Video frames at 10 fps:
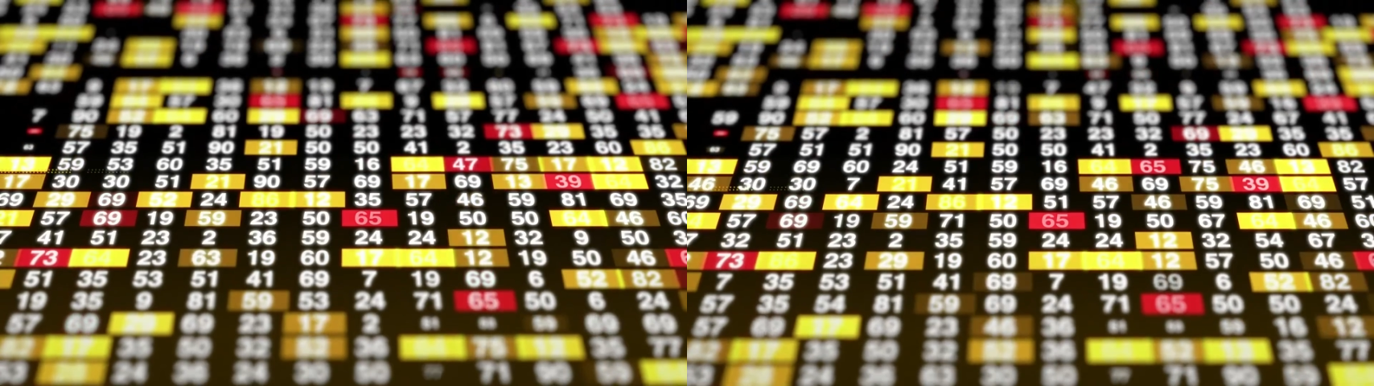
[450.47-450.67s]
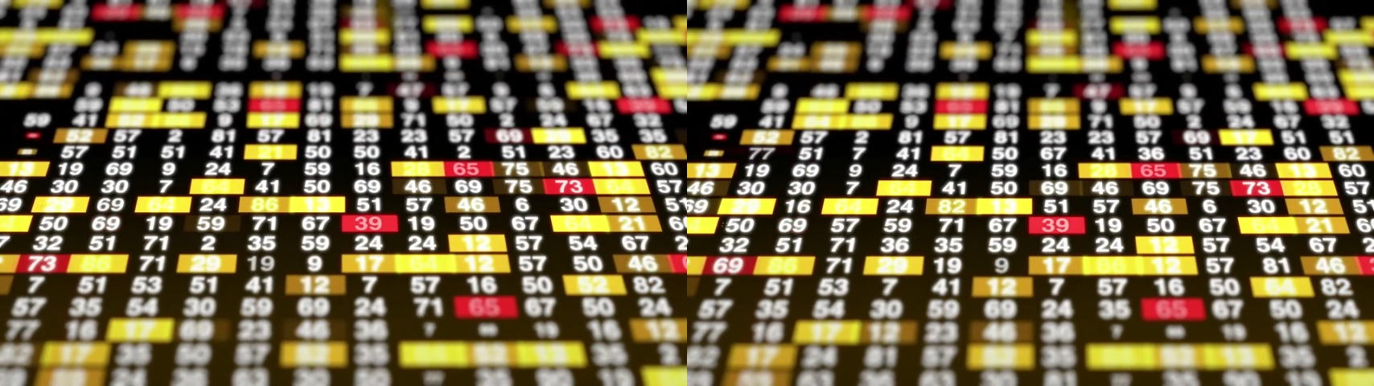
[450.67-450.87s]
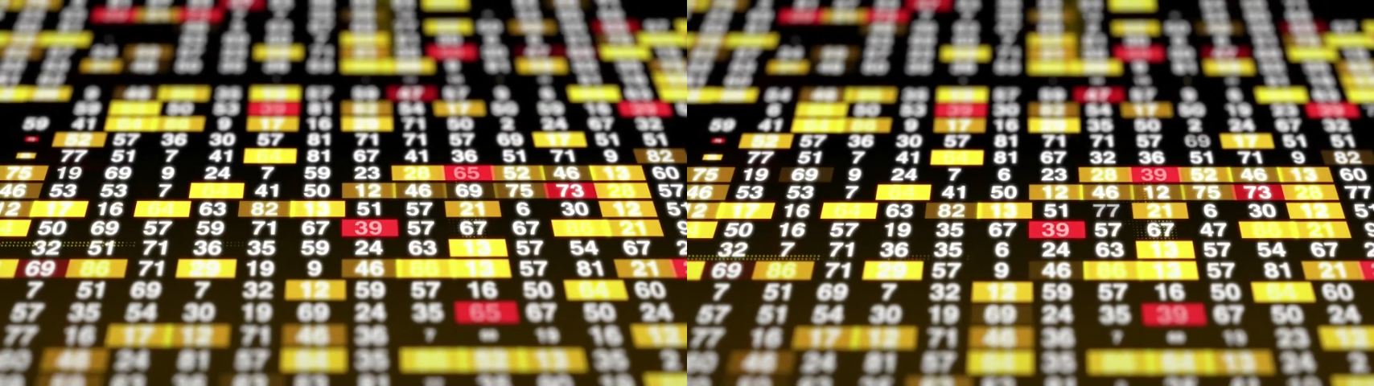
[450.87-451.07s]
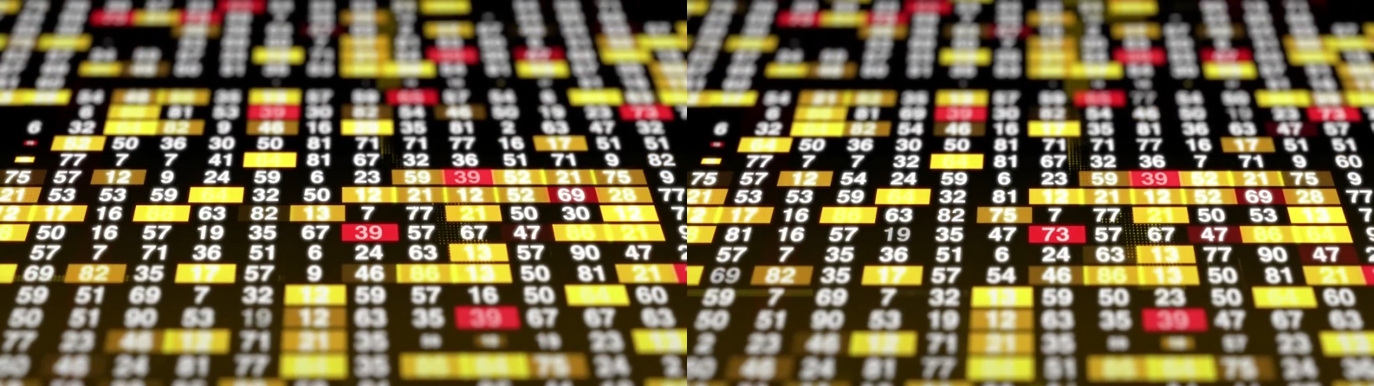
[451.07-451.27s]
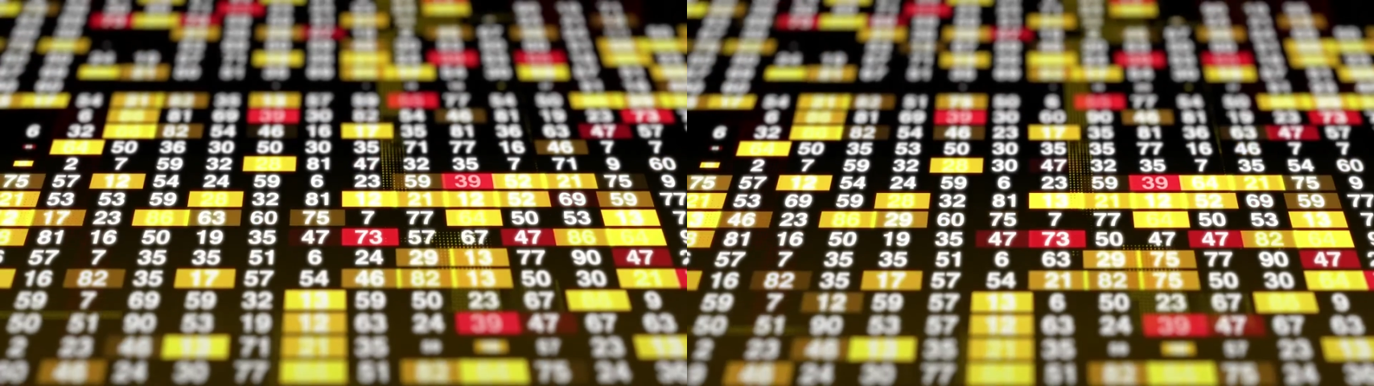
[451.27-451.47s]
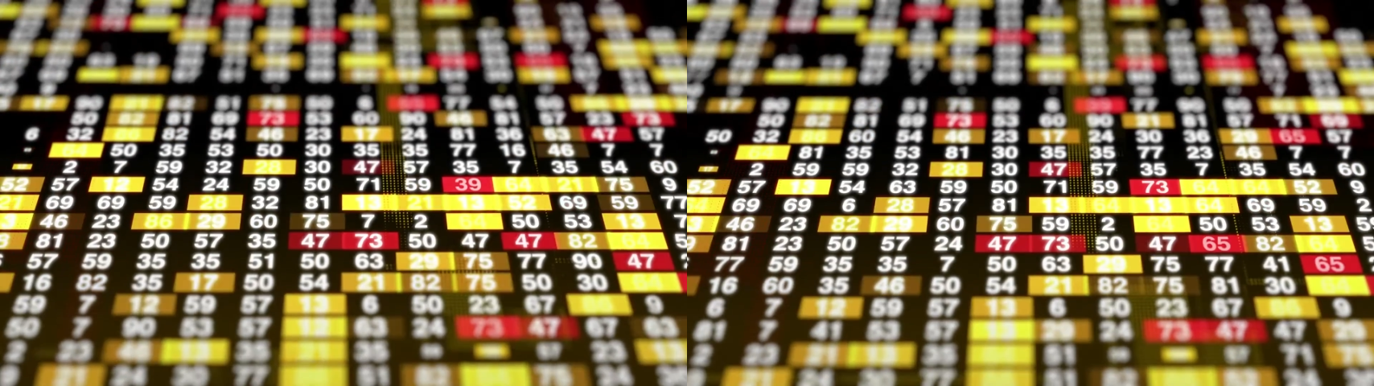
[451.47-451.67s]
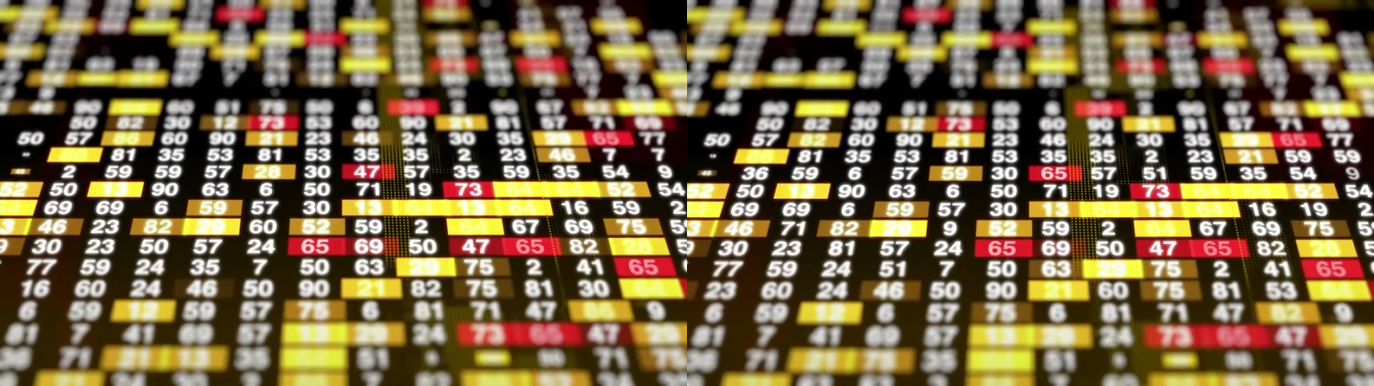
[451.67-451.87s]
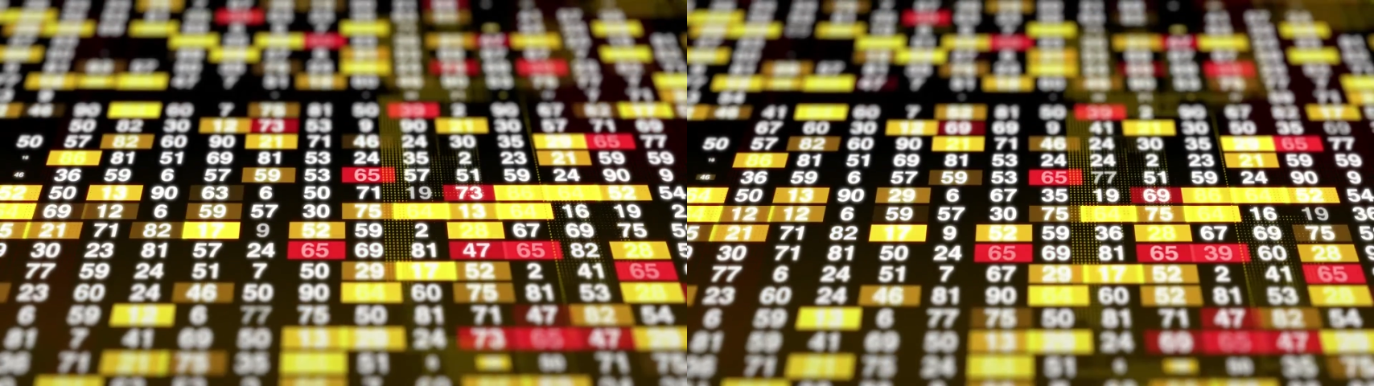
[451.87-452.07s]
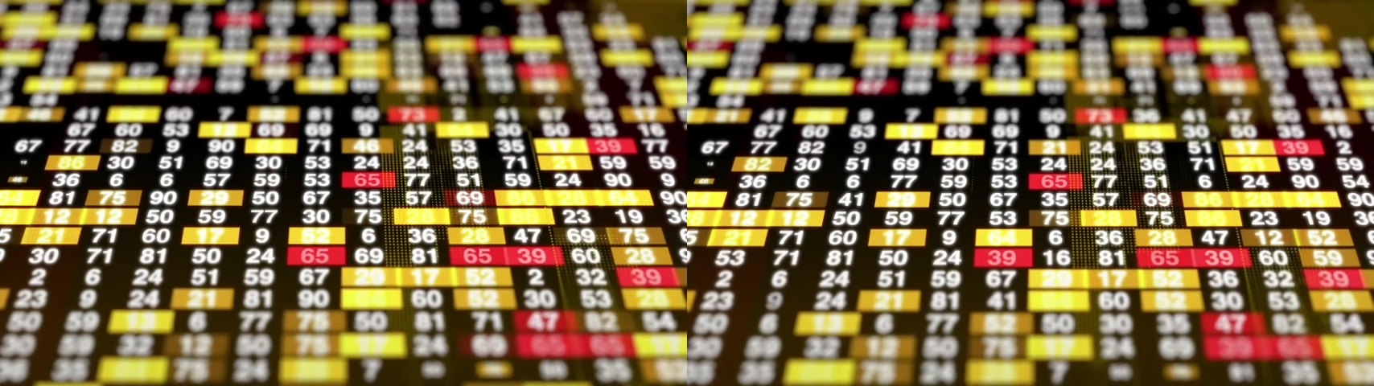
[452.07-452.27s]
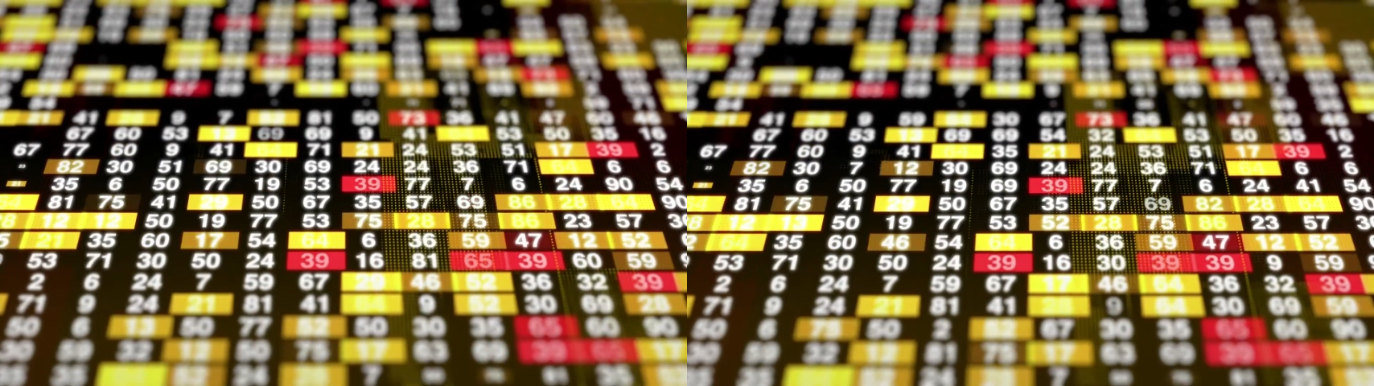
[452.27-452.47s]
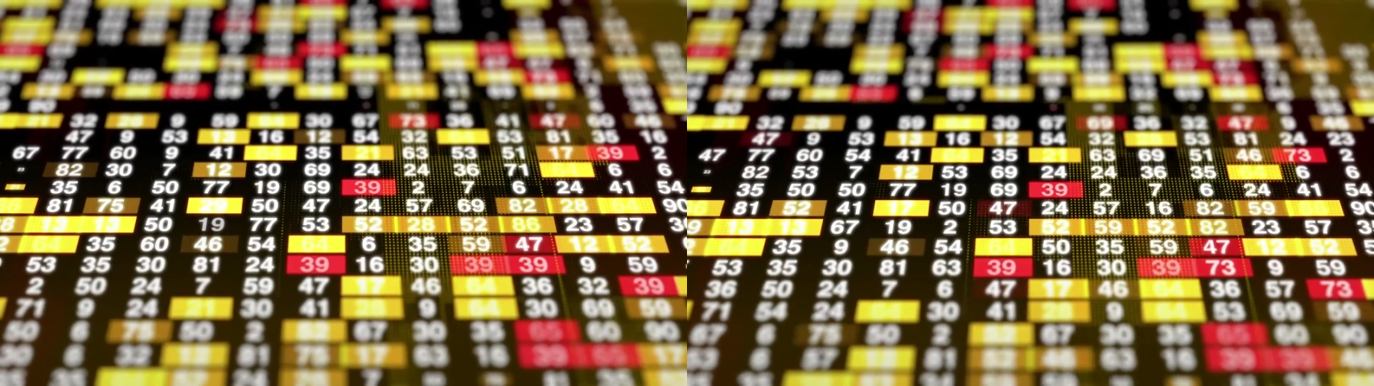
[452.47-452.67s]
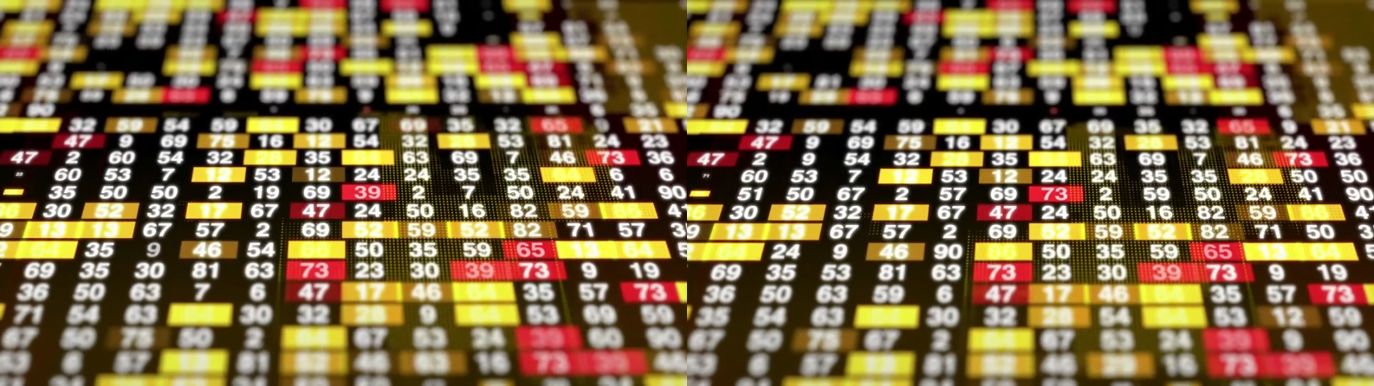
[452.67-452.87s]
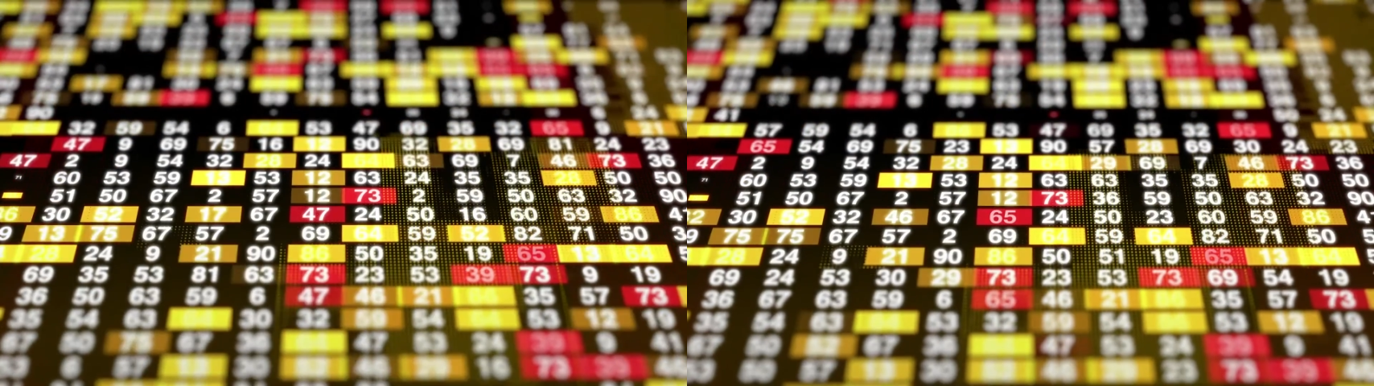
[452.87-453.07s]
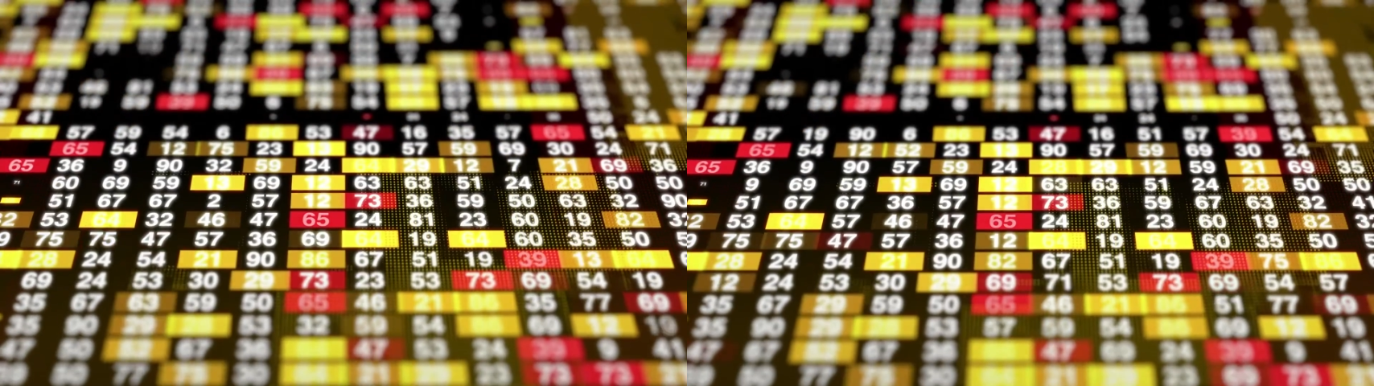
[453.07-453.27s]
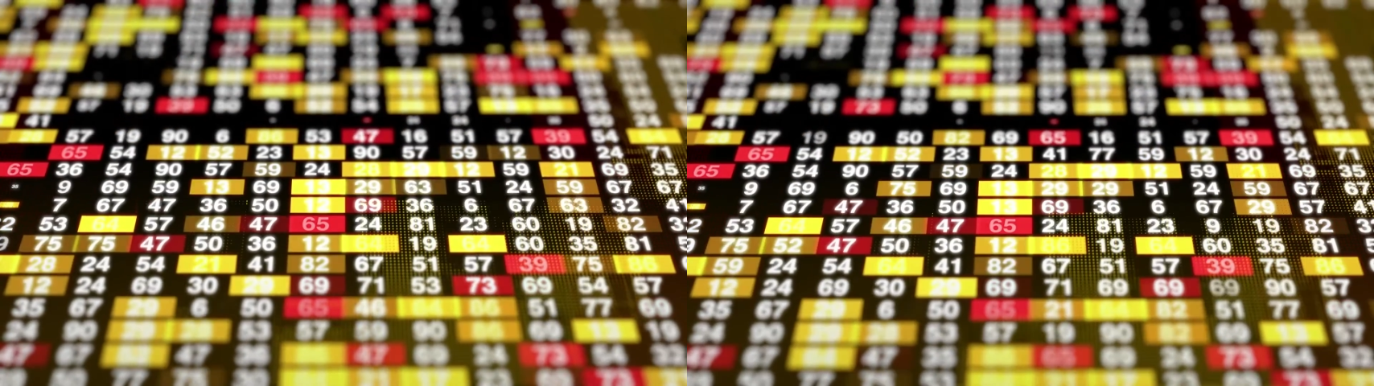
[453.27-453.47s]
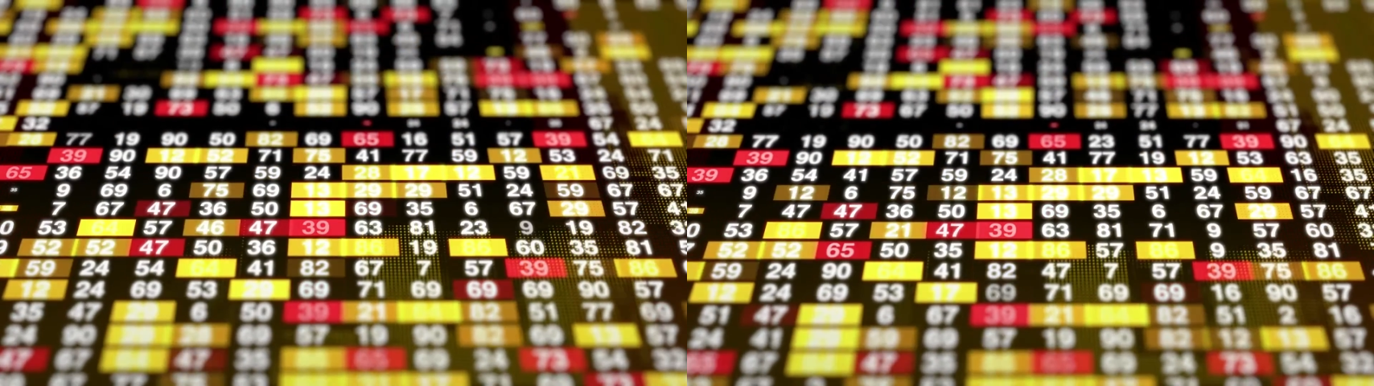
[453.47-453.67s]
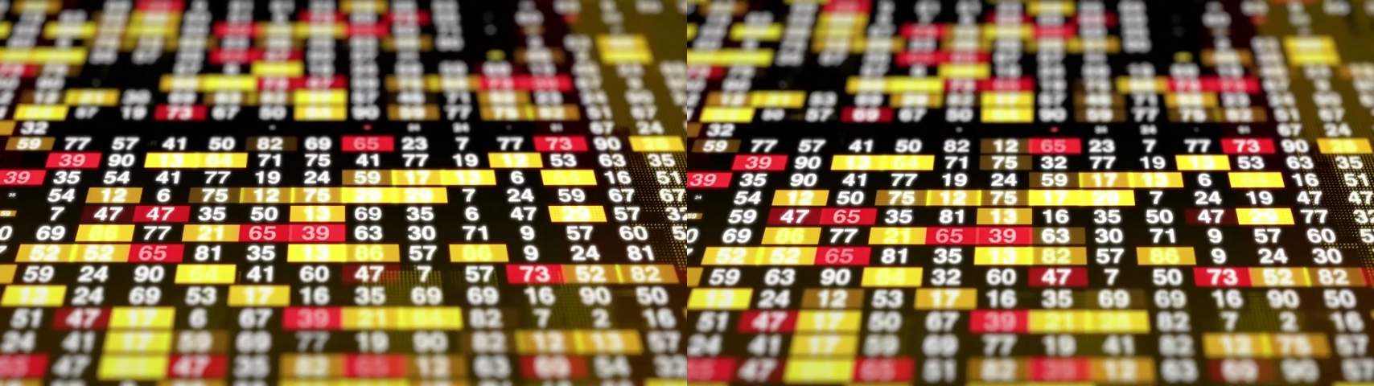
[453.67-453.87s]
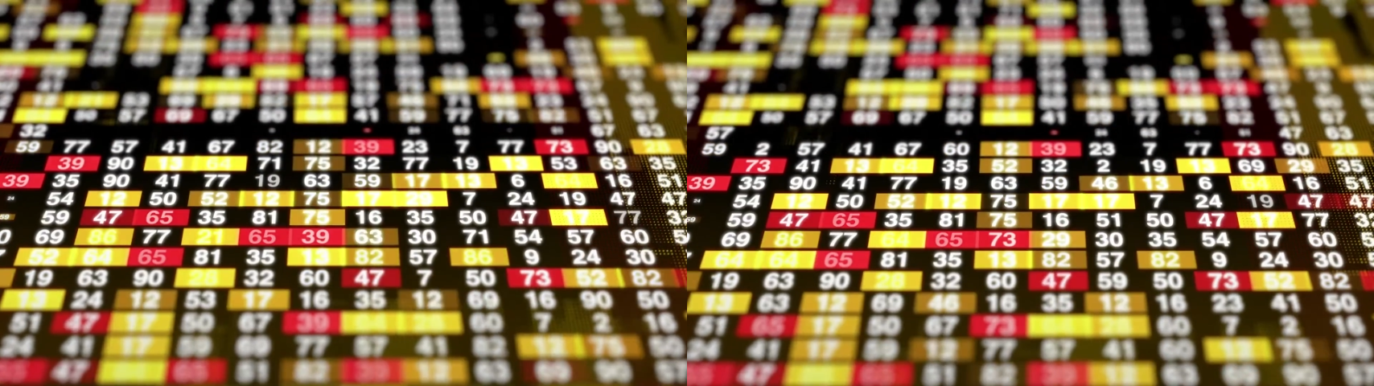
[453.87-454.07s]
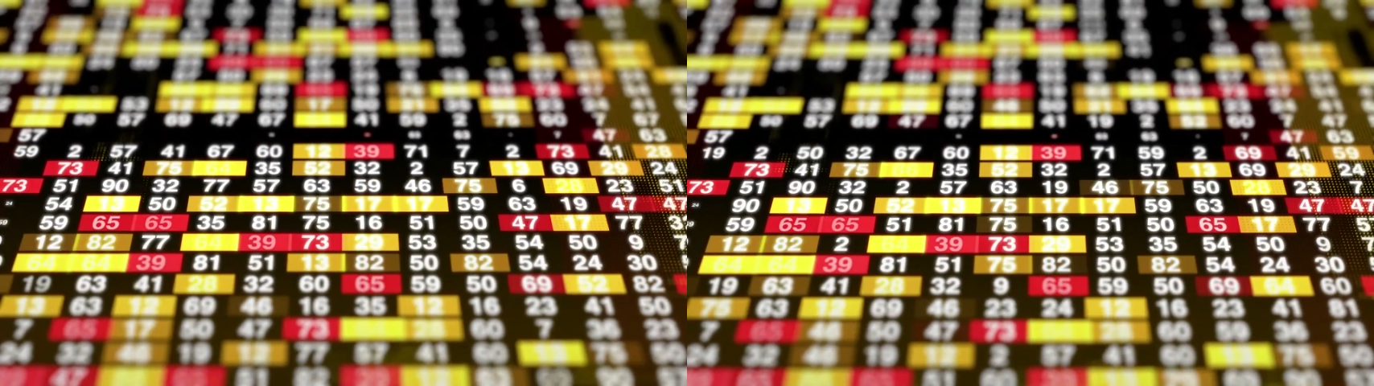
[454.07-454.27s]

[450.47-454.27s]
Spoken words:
[unreadable: no face in view]